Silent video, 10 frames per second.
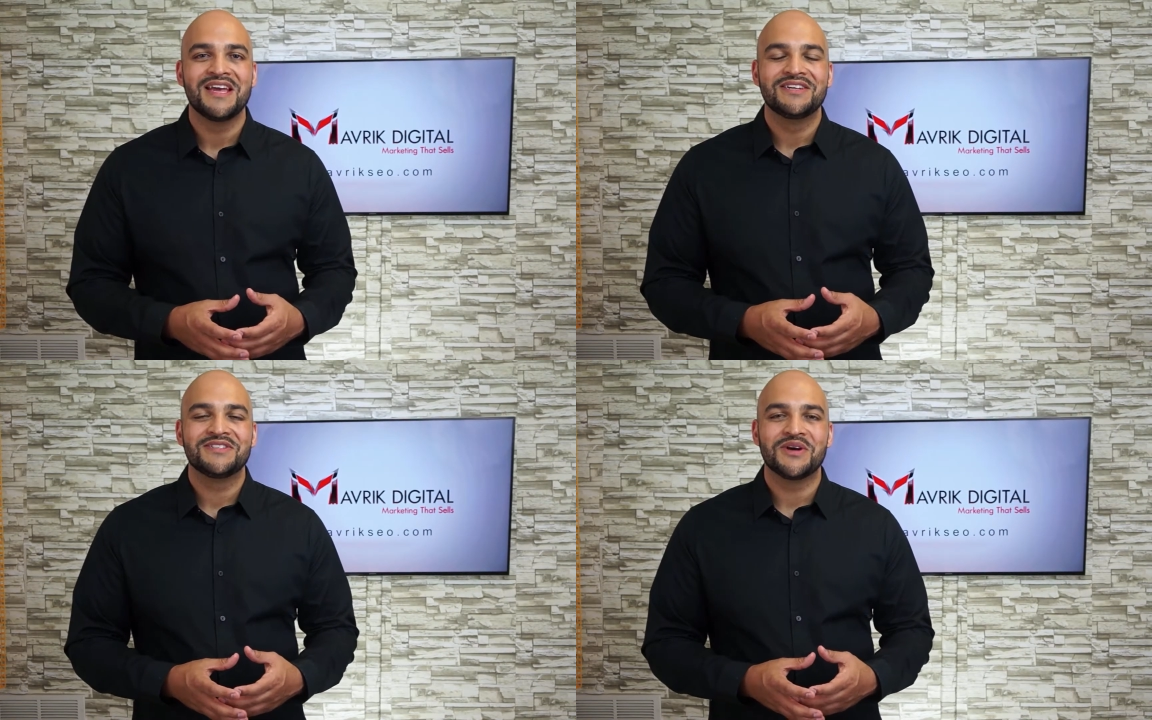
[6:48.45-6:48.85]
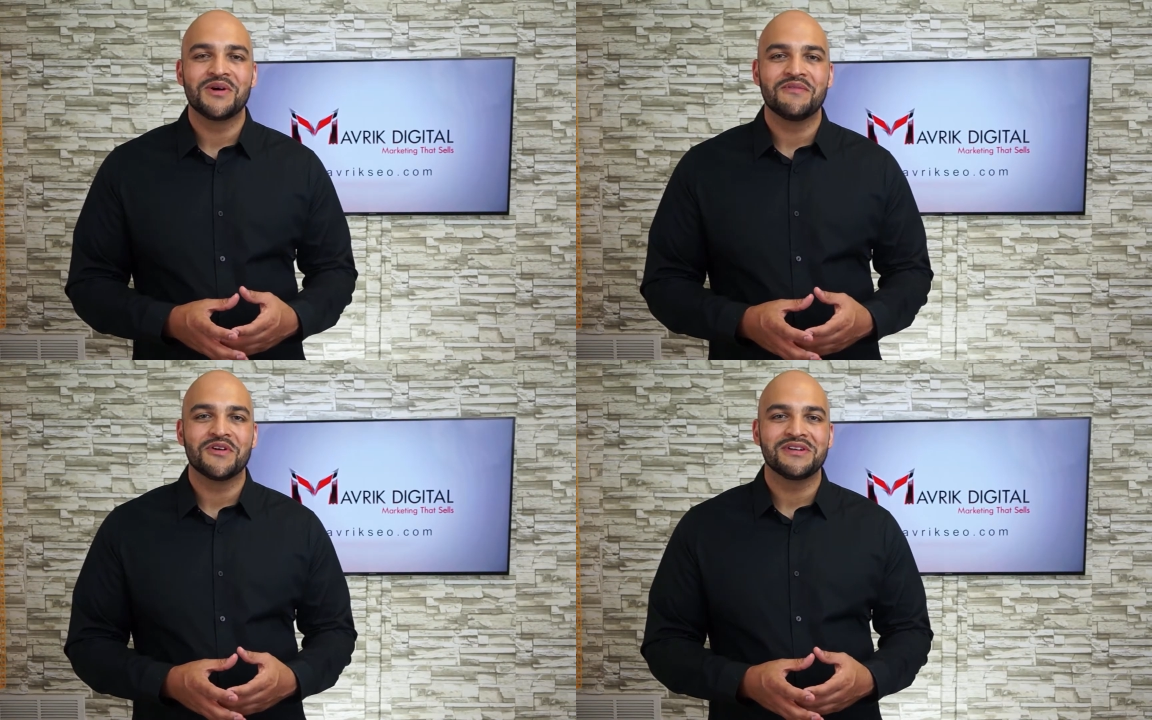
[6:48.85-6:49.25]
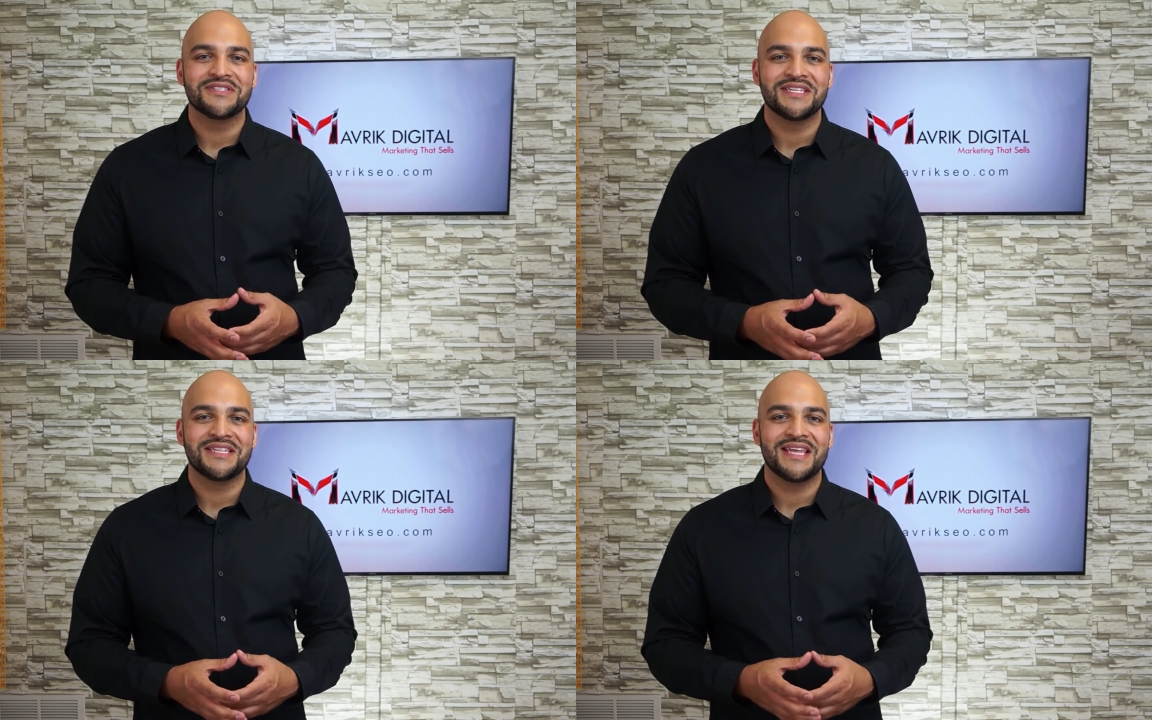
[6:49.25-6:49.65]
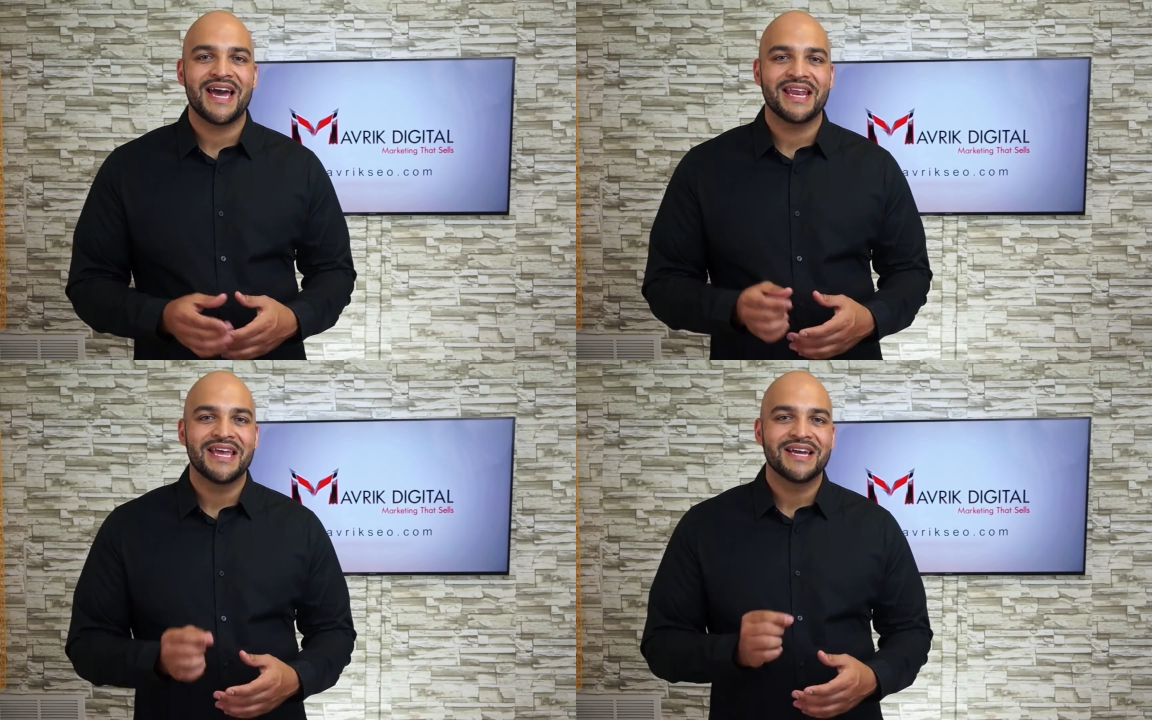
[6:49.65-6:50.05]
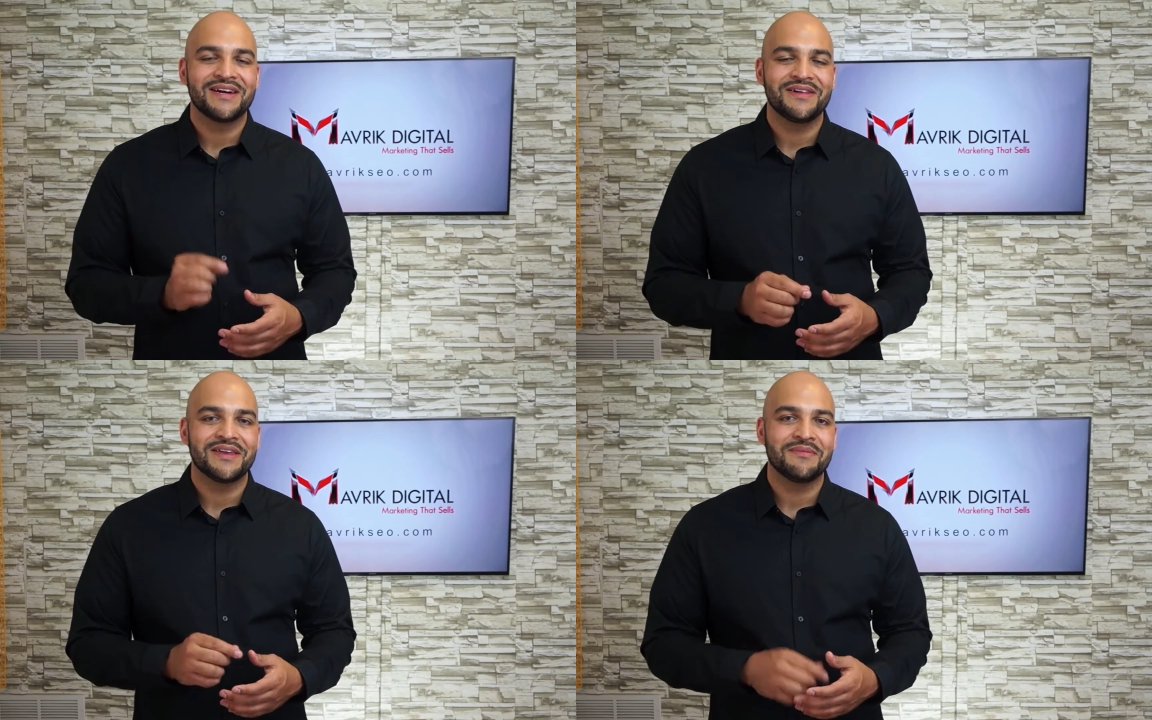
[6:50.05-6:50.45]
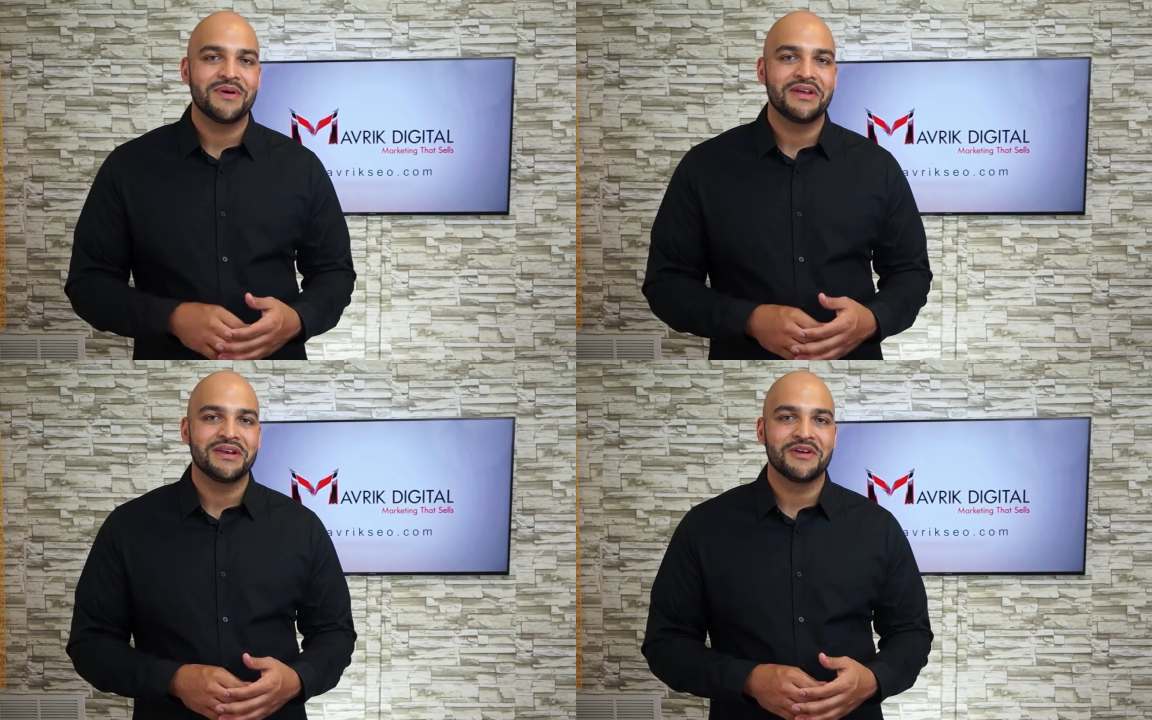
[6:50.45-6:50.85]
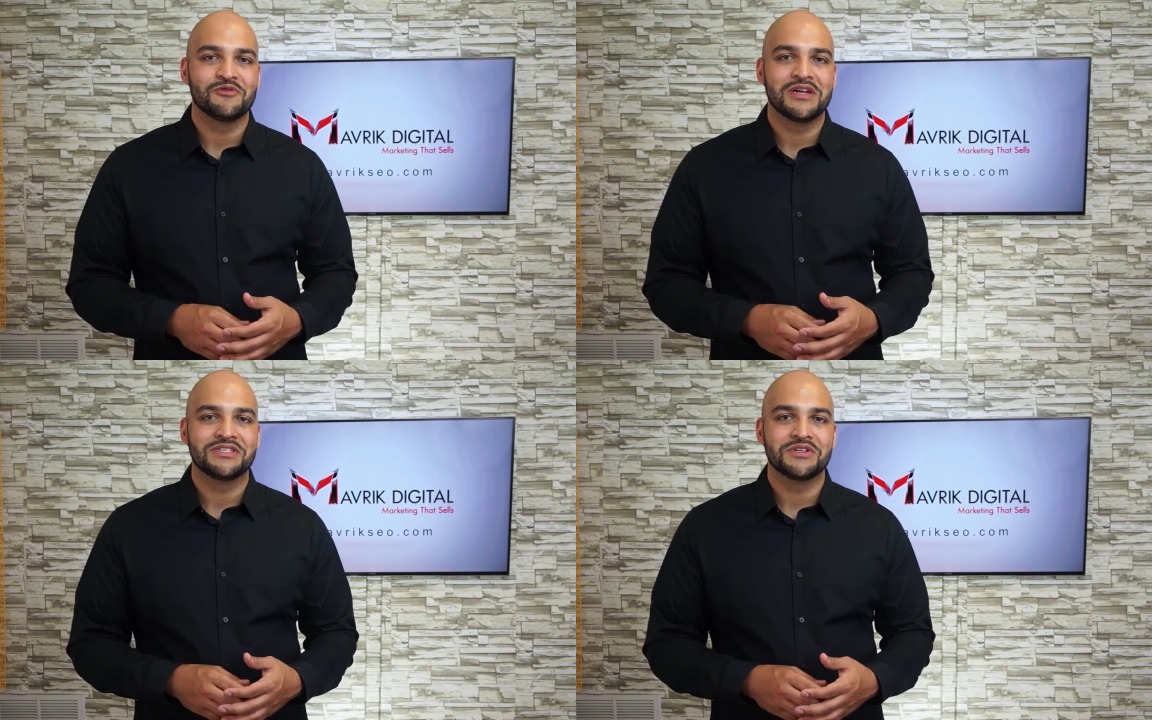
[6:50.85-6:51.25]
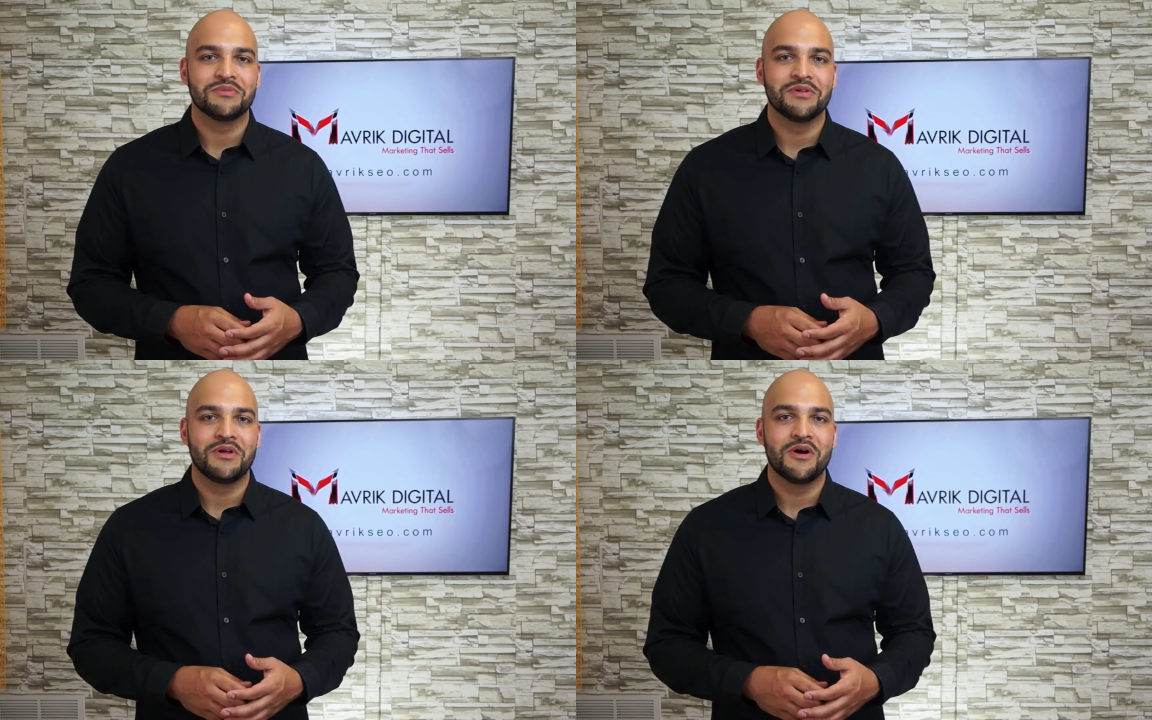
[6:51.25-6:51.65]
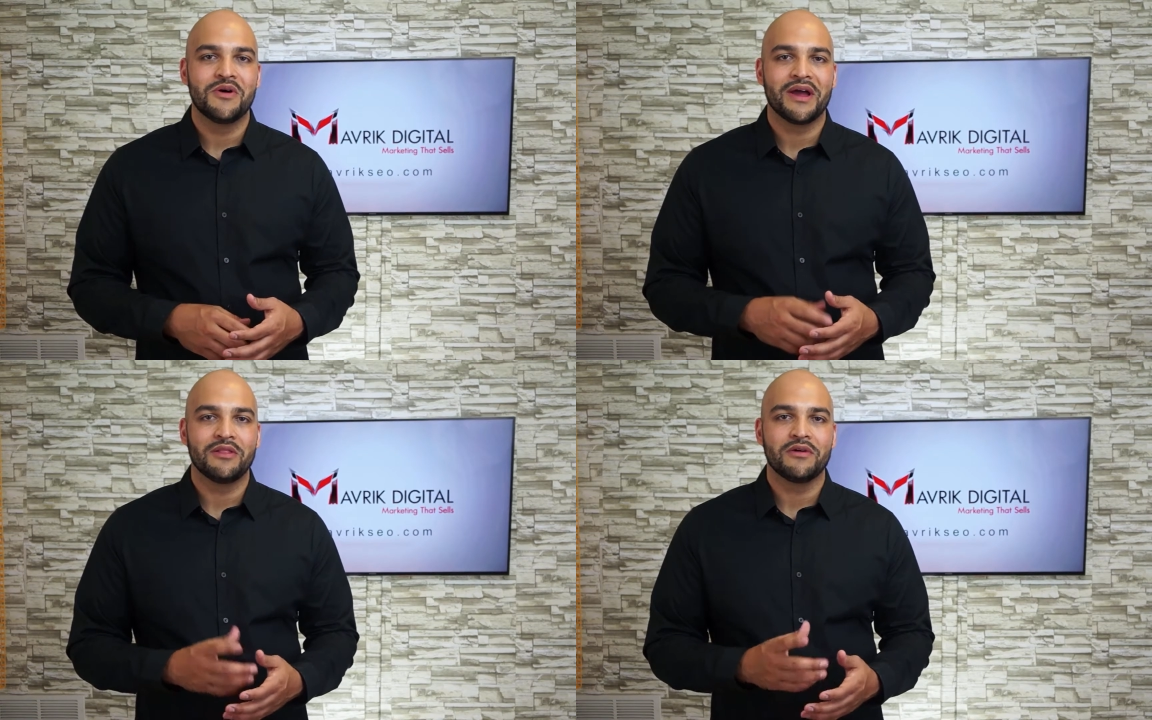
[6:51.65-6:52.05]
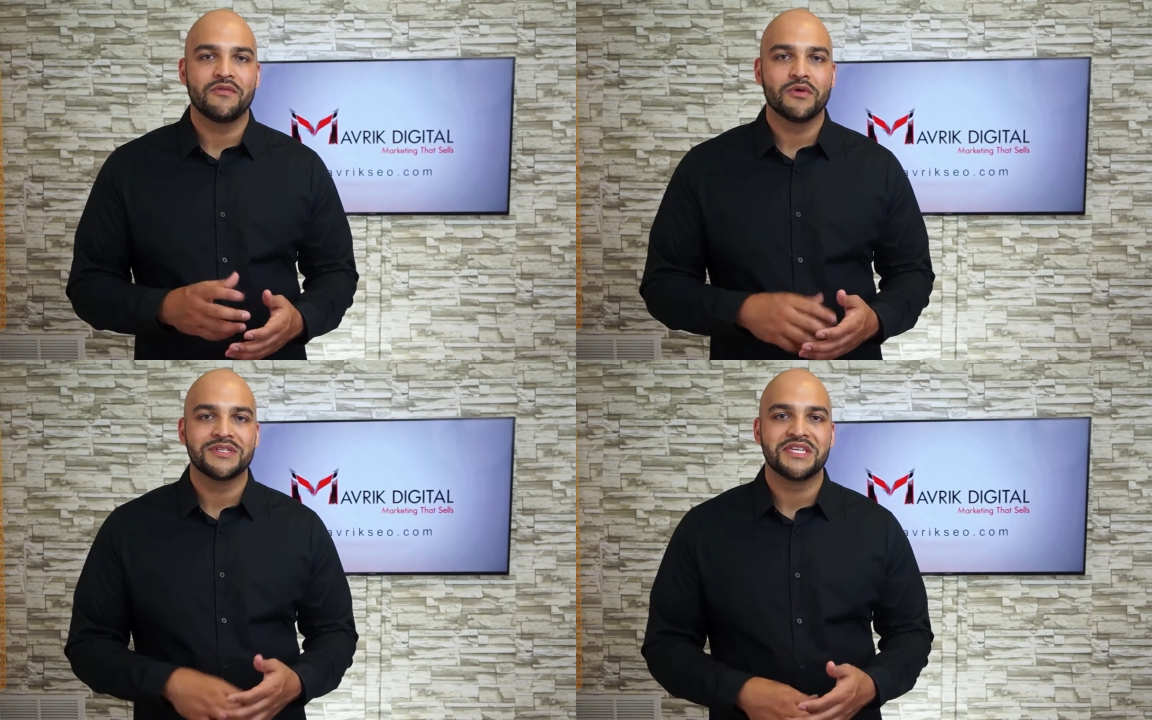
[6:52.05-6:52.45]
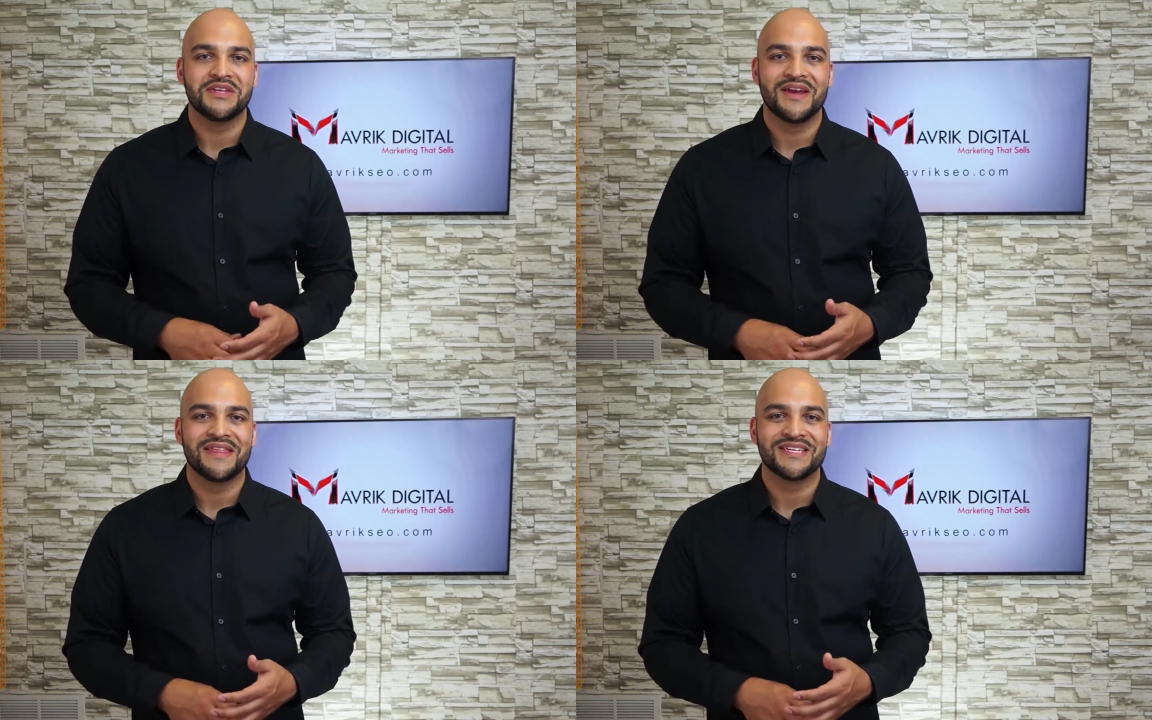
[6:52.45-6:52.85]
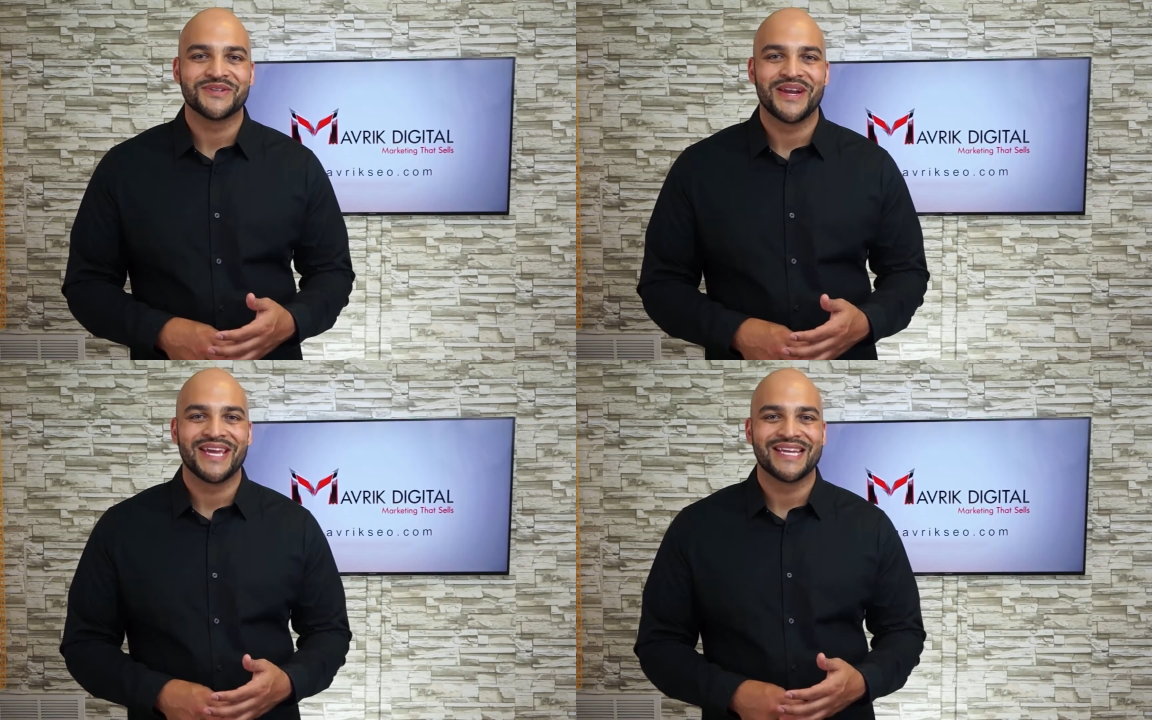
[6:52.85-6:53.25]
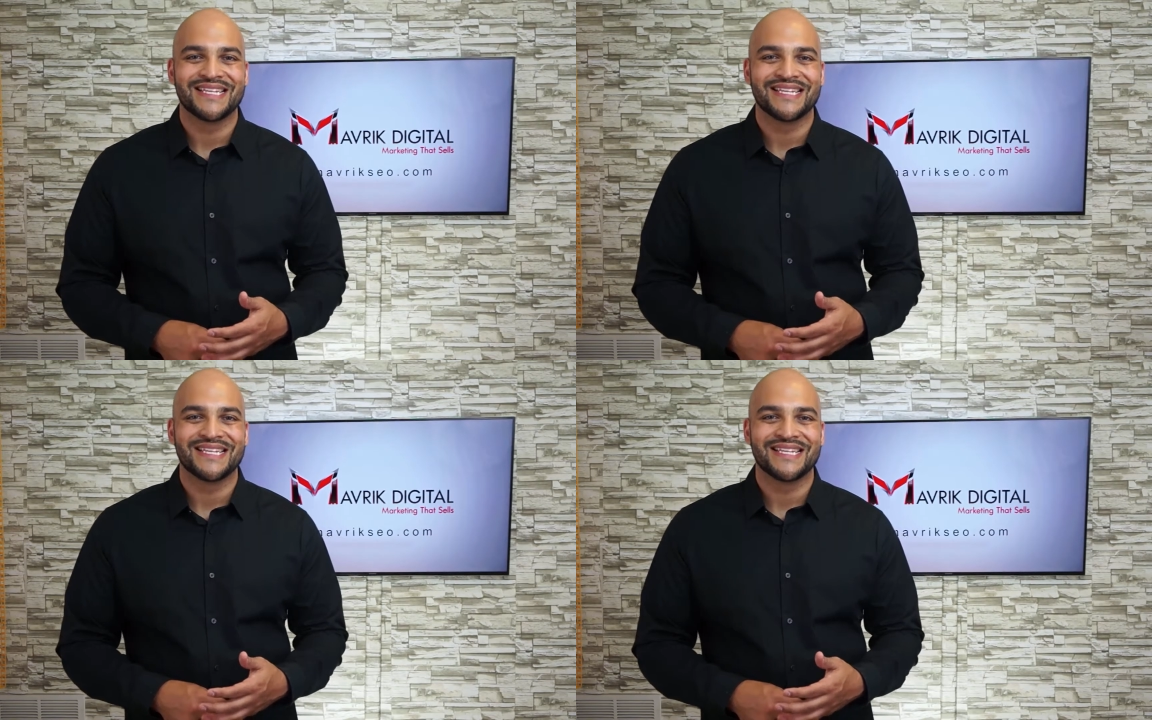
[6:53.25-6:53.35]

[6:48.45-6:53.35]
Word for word: So if you're interested in that, click the button and register below and I look forward to seeing you at that training.